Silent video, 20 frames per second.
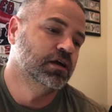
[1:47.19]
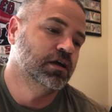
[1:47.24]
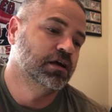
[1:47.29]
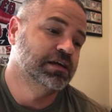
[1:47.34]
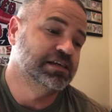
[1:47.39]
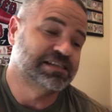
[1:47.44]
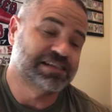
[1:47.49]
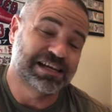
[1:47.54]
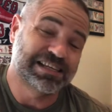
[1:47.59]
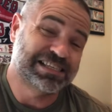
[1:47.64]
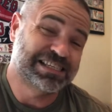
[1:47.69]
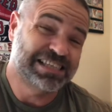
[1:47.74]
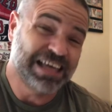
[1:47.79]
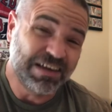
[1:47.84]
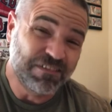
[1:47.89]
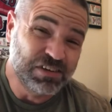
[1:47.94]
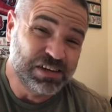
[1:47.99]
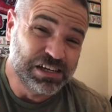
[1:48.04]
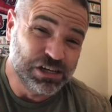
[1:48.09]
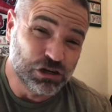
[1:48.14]
He's got
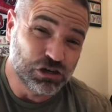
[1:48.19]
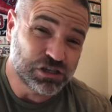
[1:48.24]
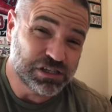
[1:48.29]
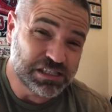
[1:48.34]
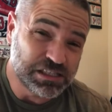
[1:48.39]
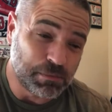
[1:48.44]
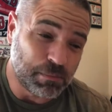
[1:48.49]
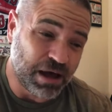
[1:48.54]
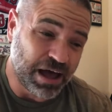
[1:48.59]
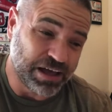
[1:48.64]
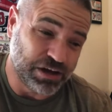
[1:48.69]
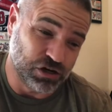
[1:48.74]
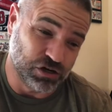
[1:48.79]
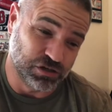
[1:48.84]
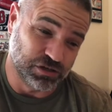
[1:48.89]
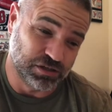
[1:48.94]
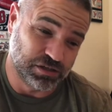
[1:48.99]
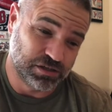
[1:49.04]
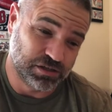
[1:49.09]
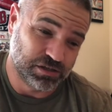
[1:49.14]
seven years in the
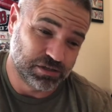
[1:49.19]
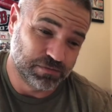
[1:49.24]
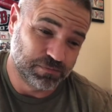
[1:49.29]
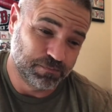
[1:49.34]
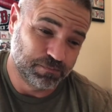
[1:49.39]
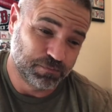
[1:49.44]
minors